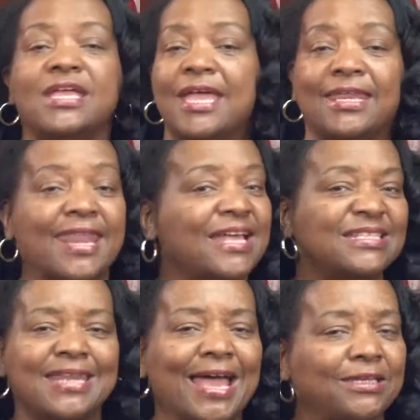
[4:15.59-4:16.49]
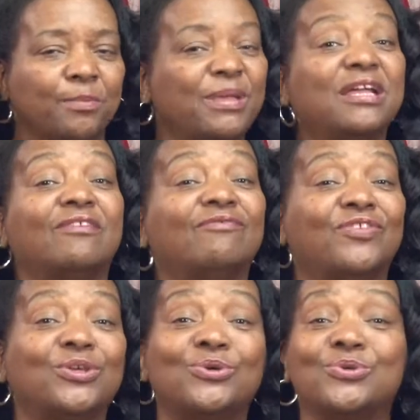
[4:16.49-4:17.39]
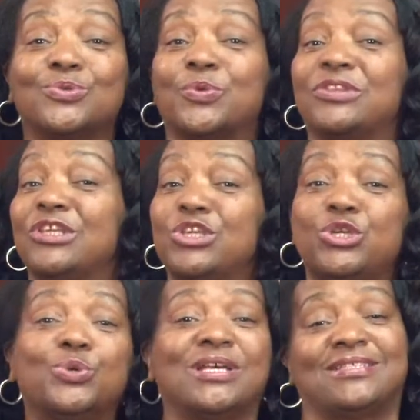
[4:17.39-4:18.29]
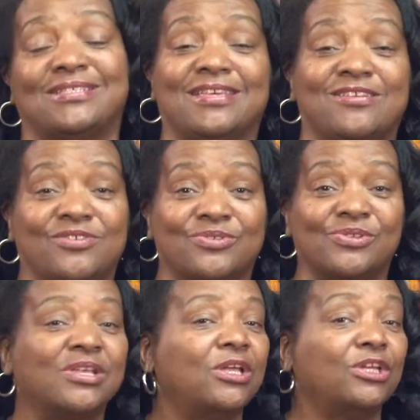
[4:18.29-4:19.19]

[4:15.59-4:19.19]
And that's not to be confused with the U.S. senators.